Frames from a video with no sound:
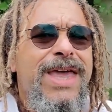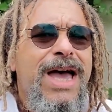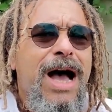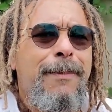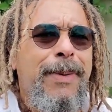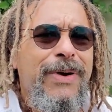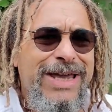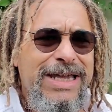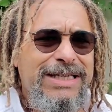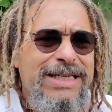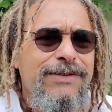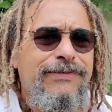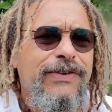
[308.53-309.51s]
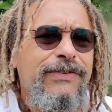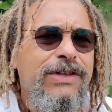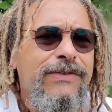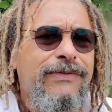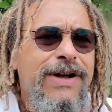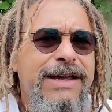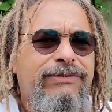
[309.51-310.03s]
about
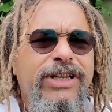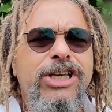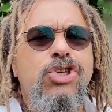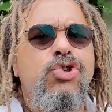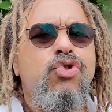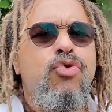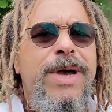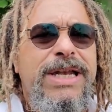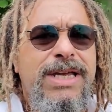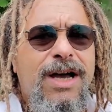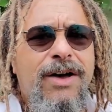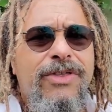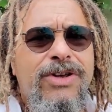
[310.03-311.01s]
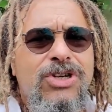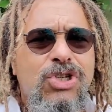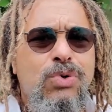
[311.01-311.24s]
1855, like so many others,